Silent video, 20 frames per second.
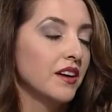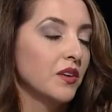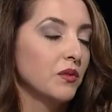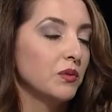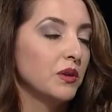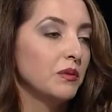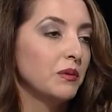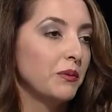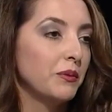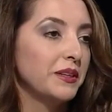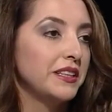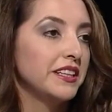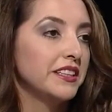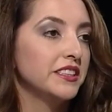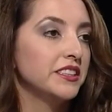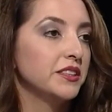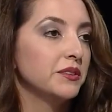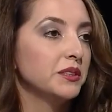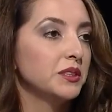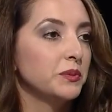Well, what we need
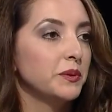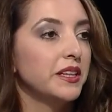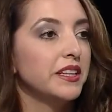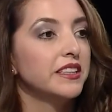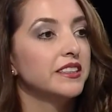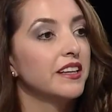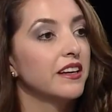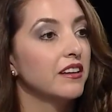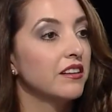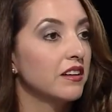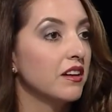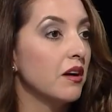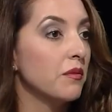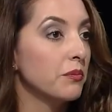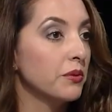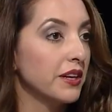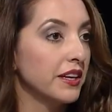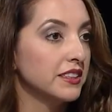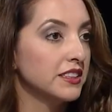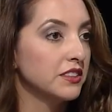to do is we need to take a
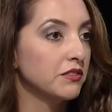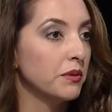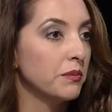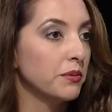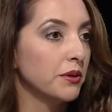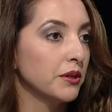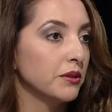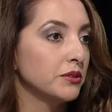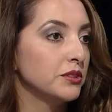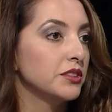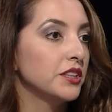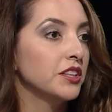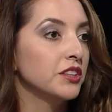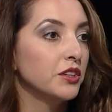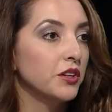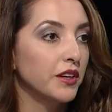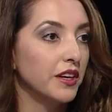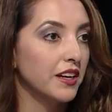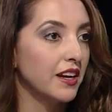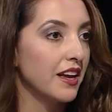comprehensive approach and
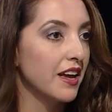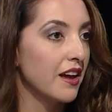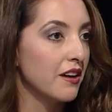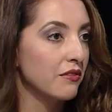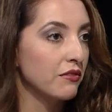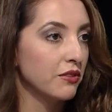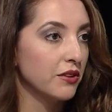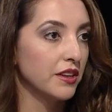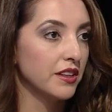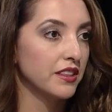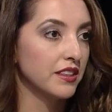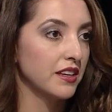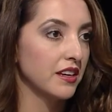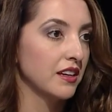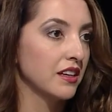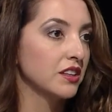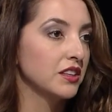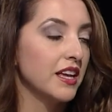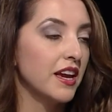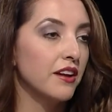look at everything,